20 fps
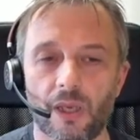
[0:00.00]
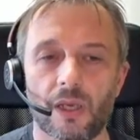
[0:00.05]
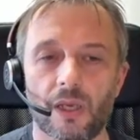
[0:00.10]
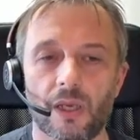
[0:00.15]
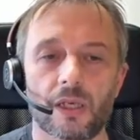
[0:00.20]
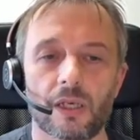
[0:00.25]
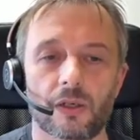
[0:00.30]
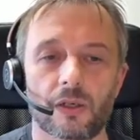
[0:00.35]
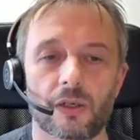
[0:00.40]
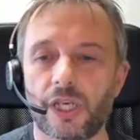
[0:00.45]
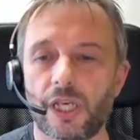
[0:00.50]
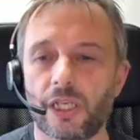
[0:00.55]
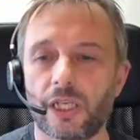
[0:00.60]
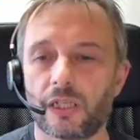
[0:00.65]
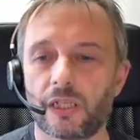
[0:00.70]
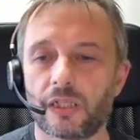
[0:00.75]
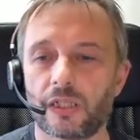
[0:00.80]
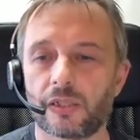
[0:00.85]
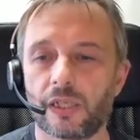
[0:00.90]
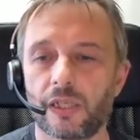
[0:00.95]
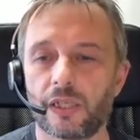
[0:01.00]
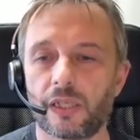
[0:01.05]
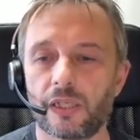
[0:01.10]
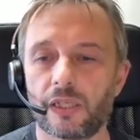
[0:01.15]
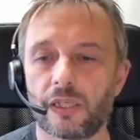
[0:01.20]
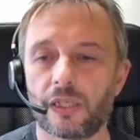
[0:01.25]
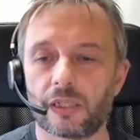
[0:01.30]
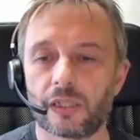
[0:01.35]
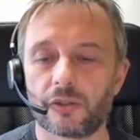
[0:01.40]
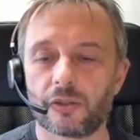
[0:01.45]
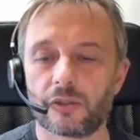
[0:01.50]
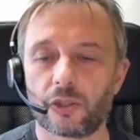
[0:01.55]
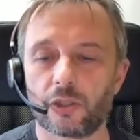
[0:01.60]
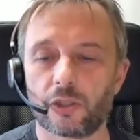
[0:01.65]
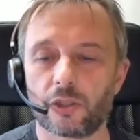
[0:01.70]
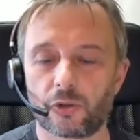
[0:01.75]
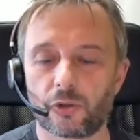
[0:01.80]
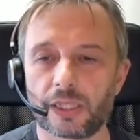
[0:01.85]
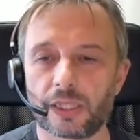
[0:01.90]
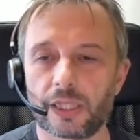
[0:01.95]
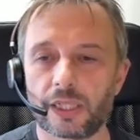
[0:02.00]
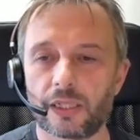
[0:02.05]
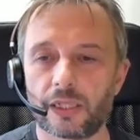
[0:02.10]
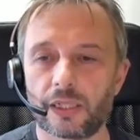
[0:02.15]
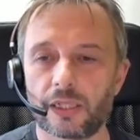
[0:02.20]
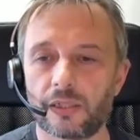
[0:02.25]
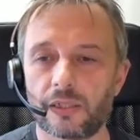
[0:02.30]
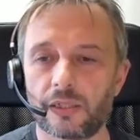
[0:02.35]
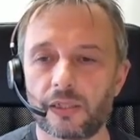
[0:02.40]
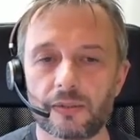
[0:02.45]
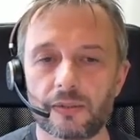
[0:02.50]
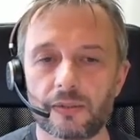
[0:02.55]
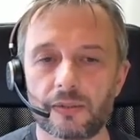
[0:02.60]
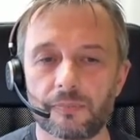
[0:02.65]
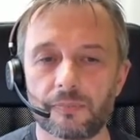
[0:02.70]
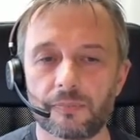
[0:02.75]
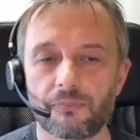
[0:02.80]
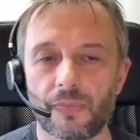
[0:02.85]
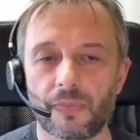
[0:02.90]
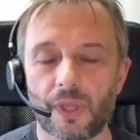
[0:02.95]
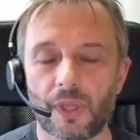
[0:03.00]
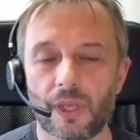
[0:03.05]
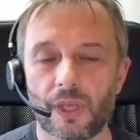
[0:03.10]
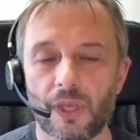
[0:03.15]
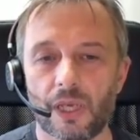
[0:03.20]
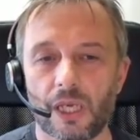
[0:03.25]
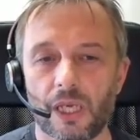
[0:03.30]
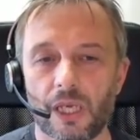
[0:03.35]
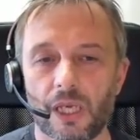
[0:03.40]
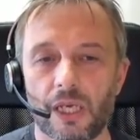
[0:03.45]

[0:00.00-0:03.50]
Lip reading: containing the user identity data. In